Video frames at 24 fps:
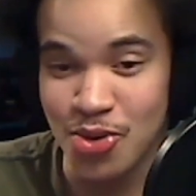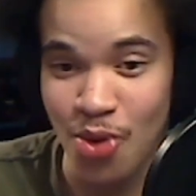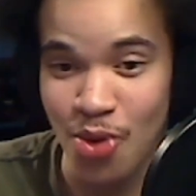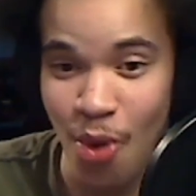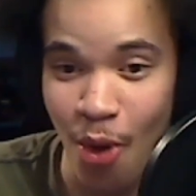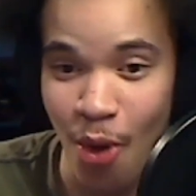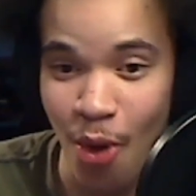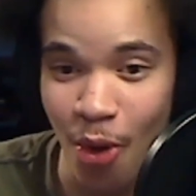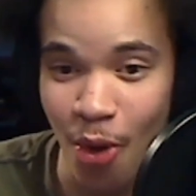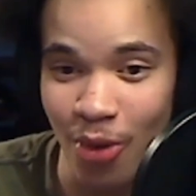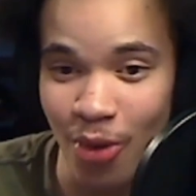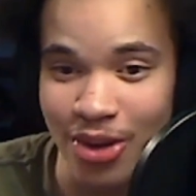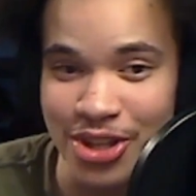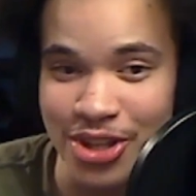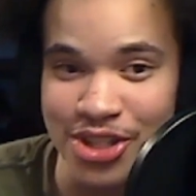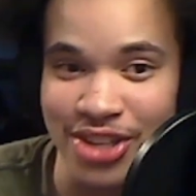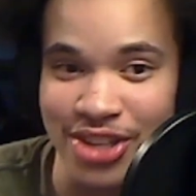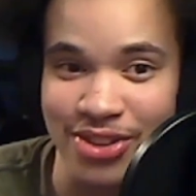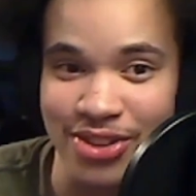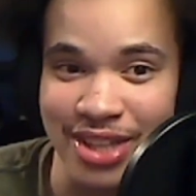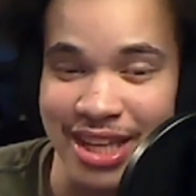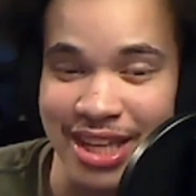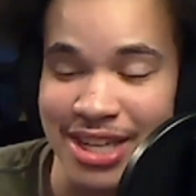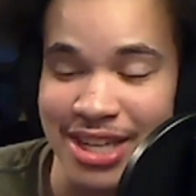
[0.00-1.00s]
No, because
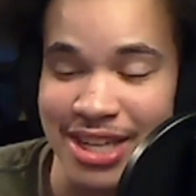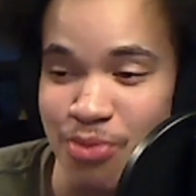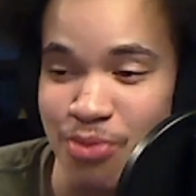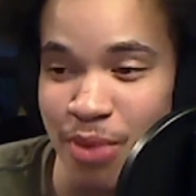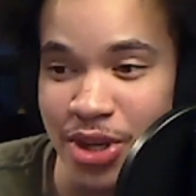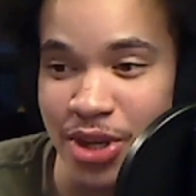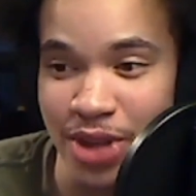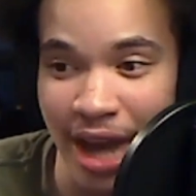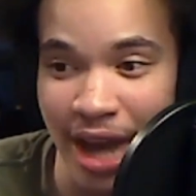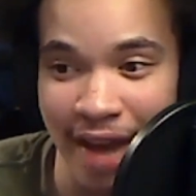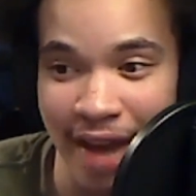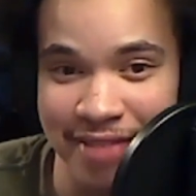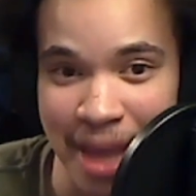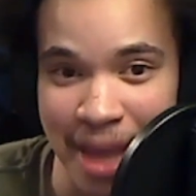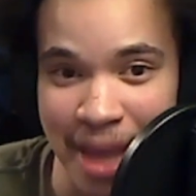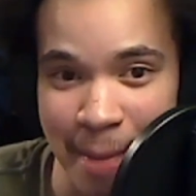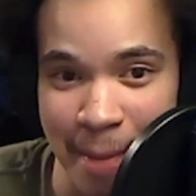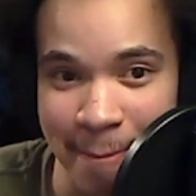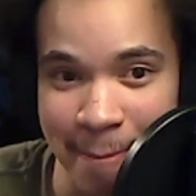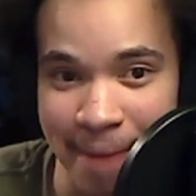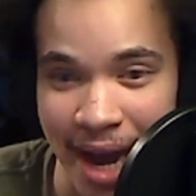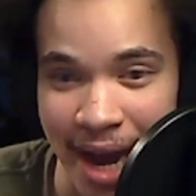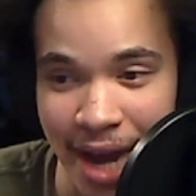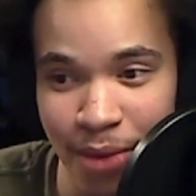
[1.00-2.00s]
is when you have that
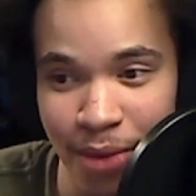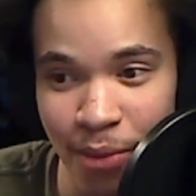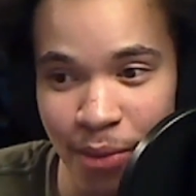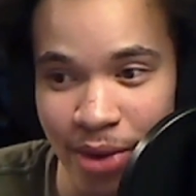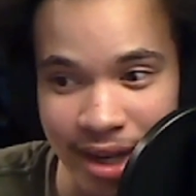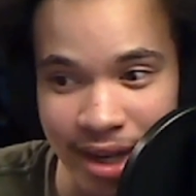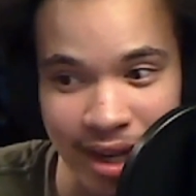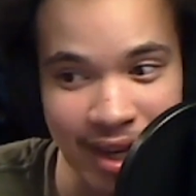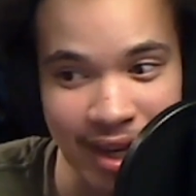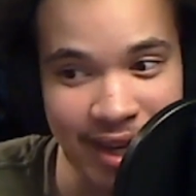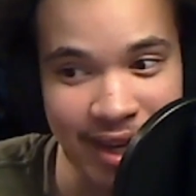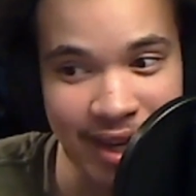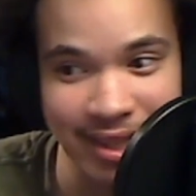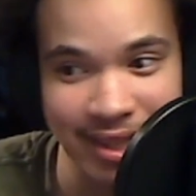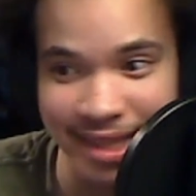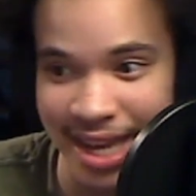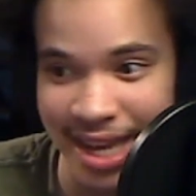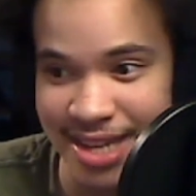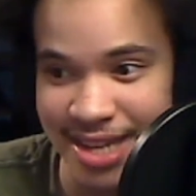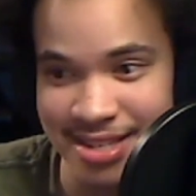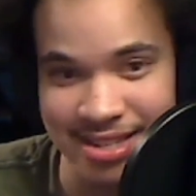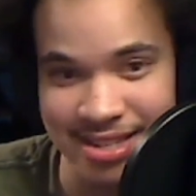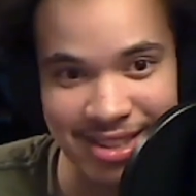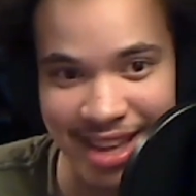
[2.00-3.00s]
buy one click.
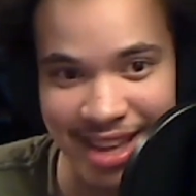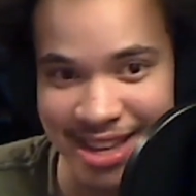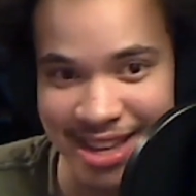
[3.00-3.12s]
That's.